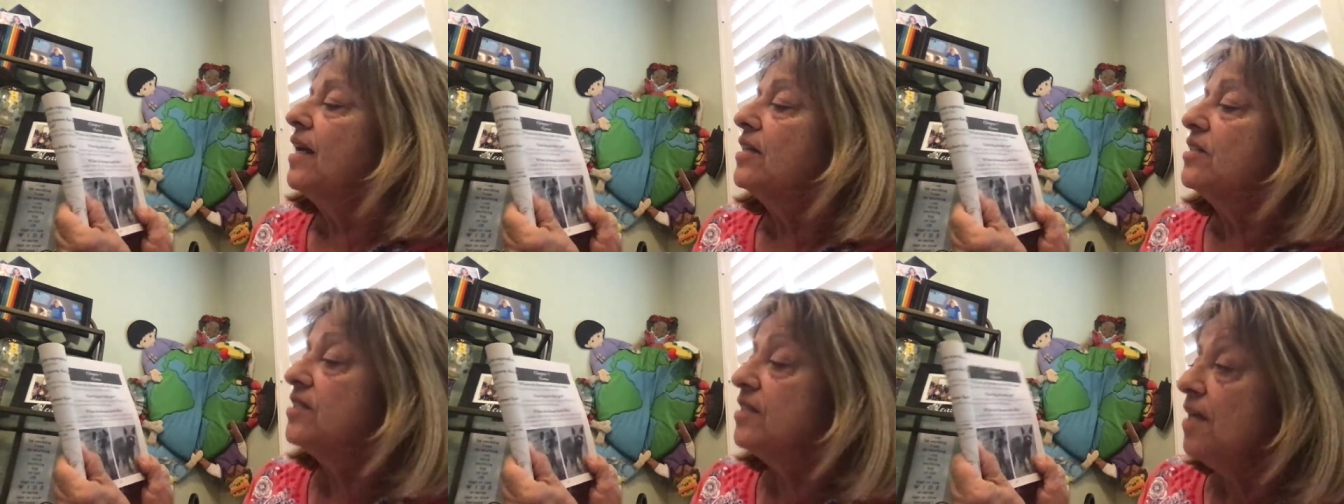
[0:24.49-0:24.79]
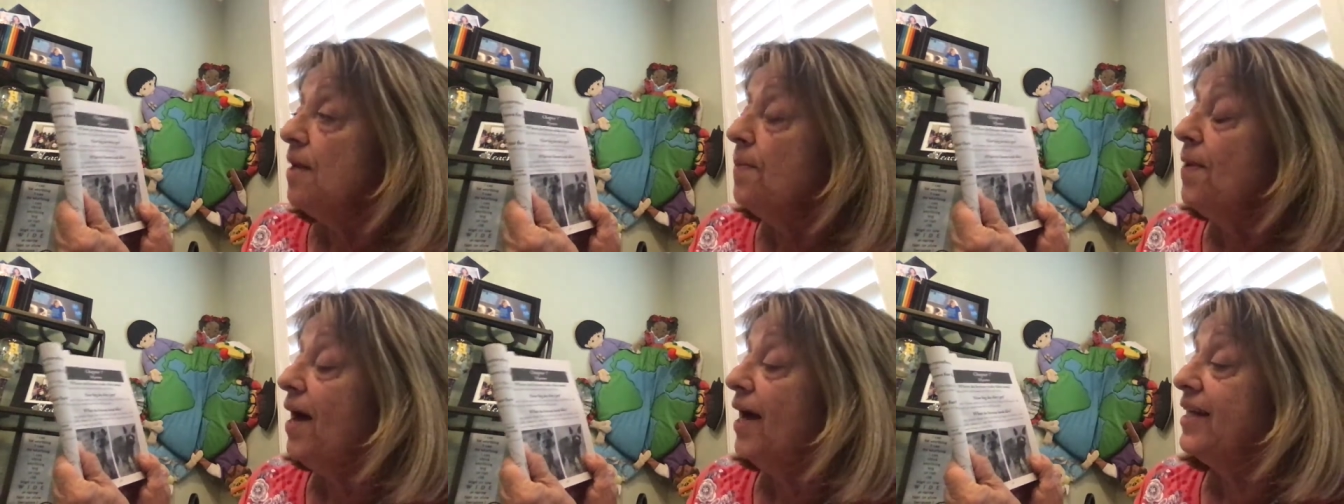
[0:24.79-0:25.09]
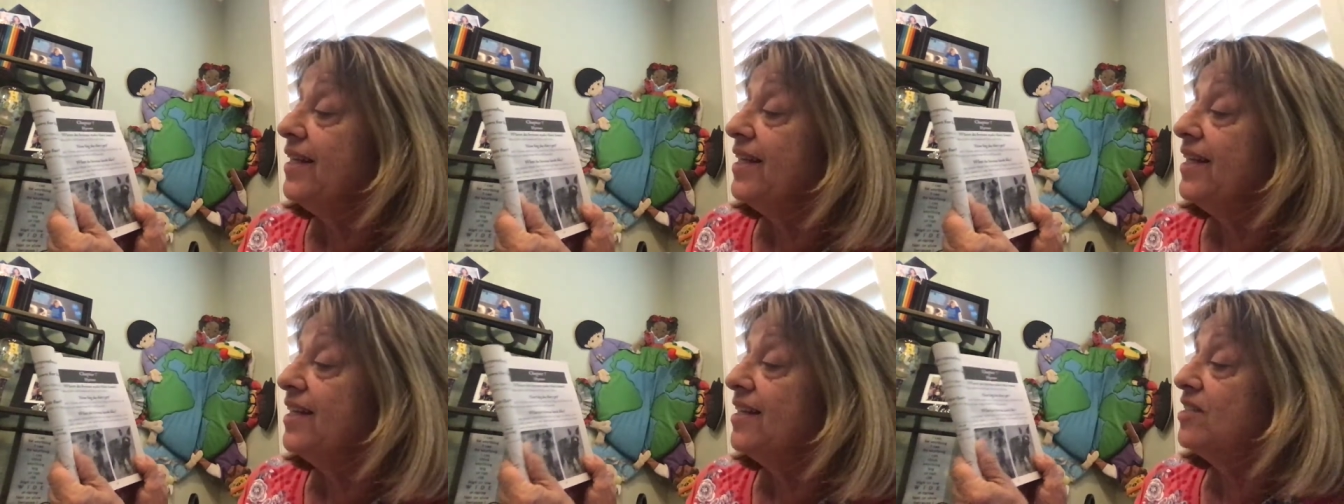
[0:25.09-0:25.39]
Some
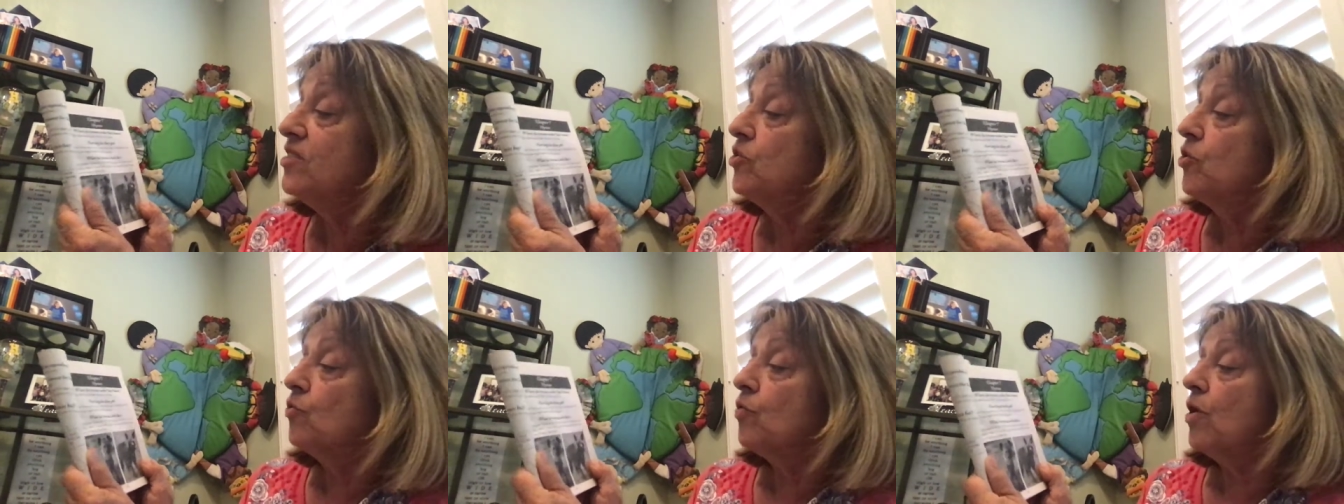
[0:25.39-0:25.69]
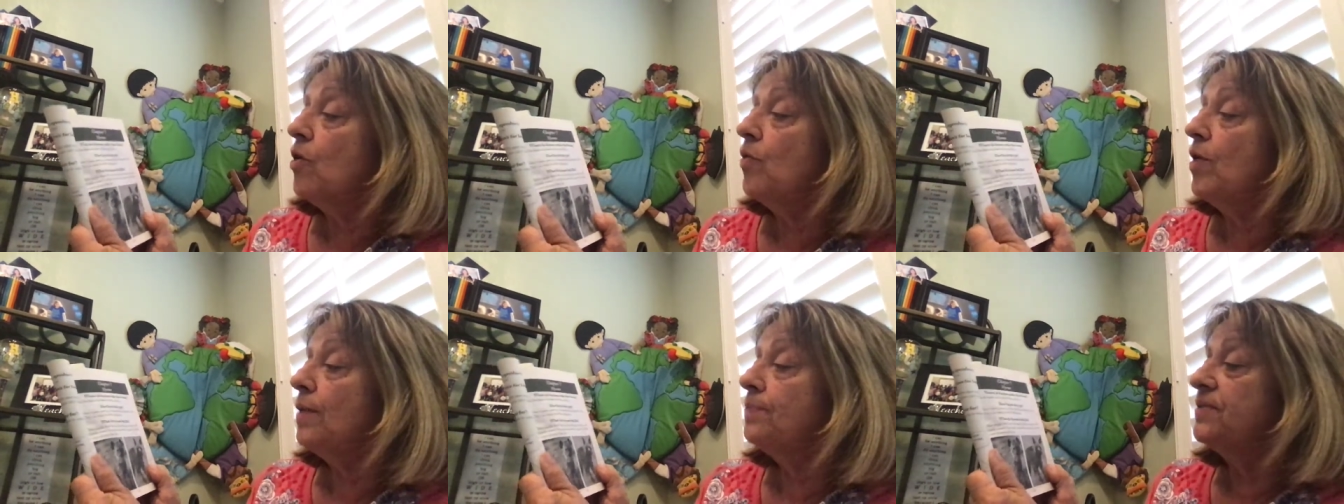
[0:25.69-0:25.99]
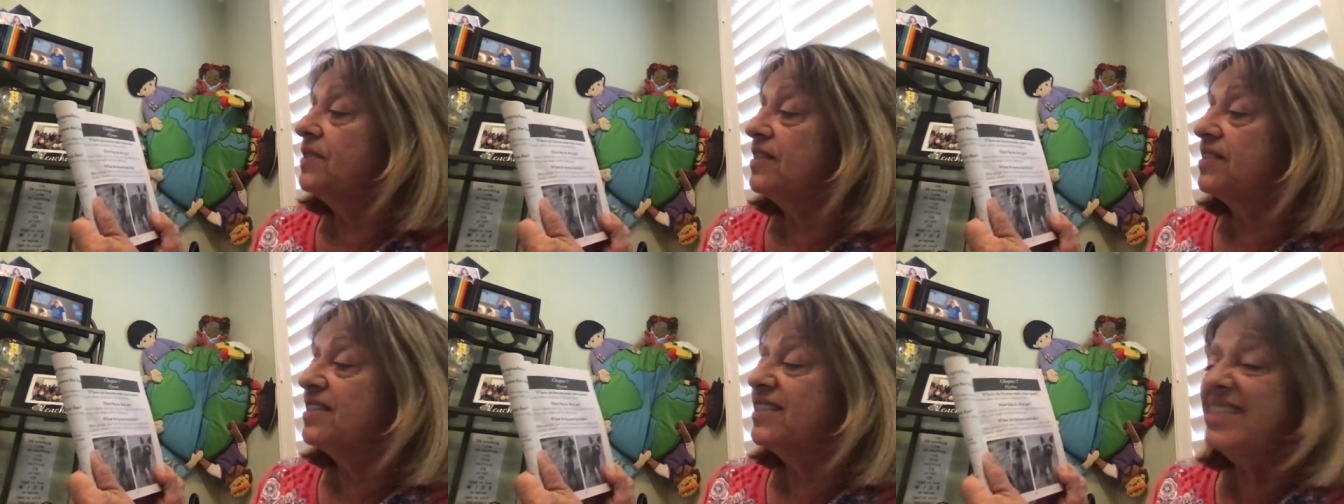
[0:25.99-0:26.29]
hyenas grow
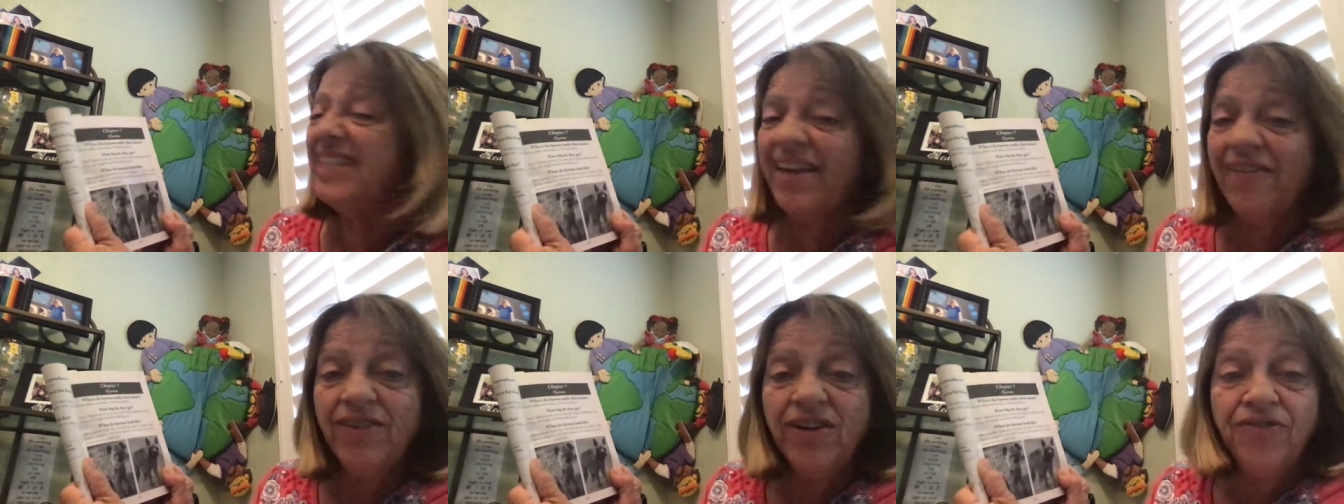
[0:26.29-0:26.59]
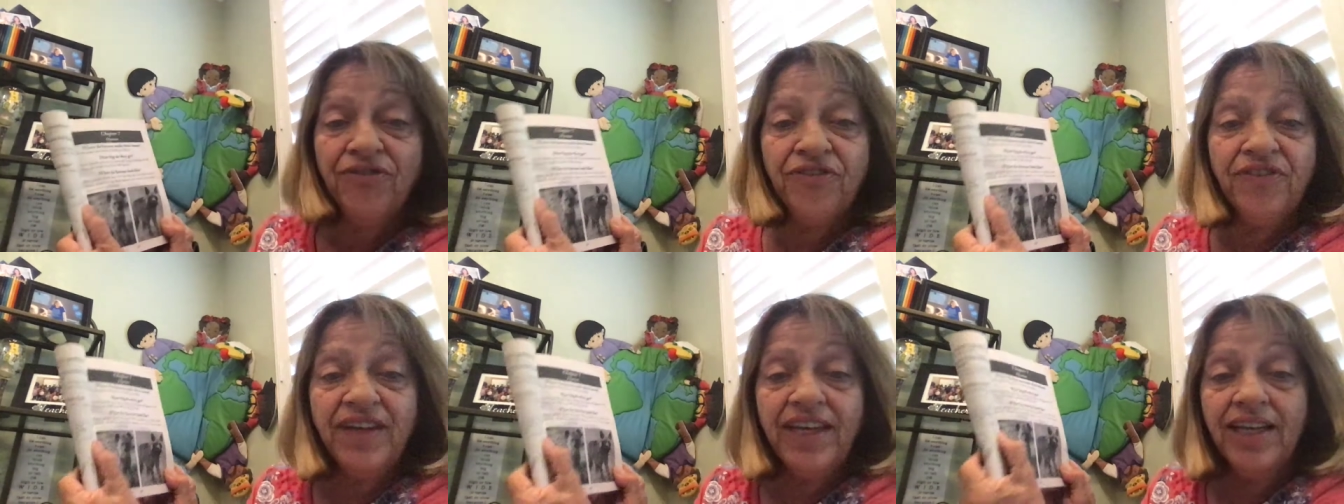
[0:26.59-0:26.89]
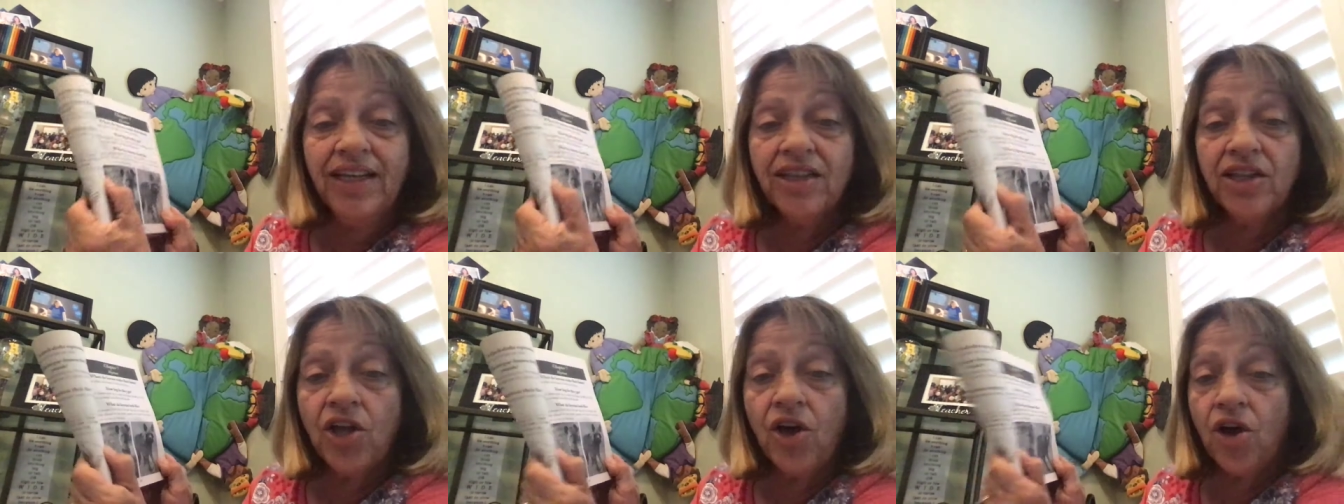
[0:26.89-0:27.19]
up to seven
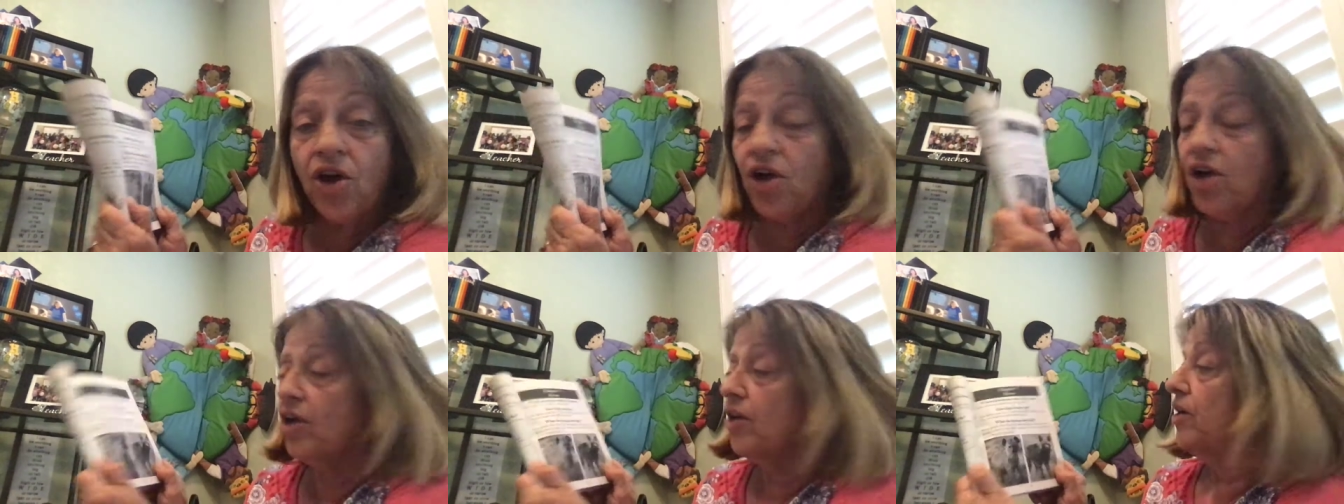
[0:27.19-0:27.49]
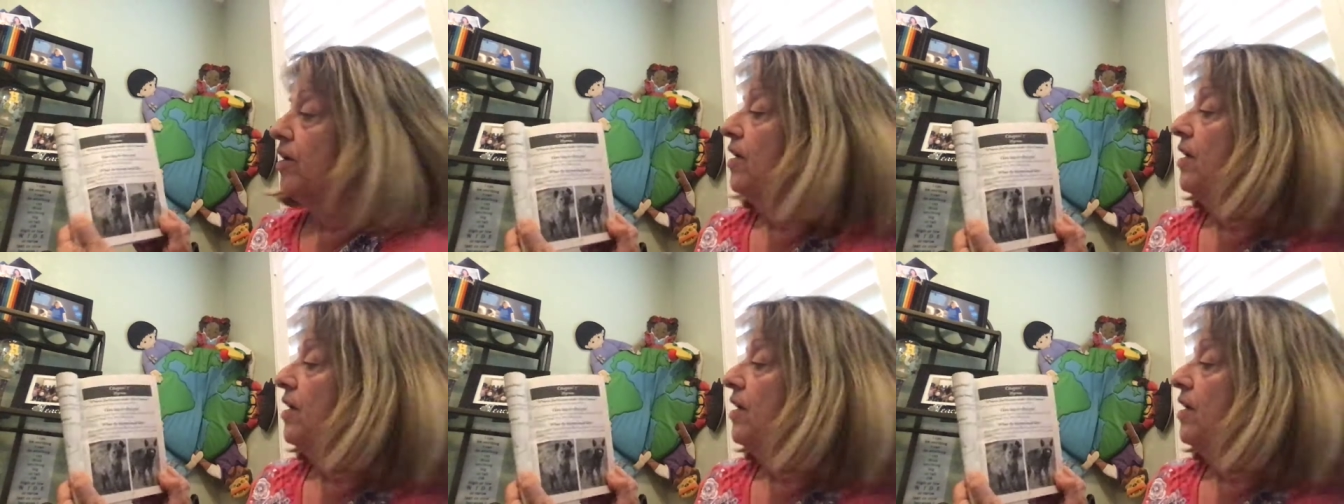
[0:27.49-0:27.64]
feet long,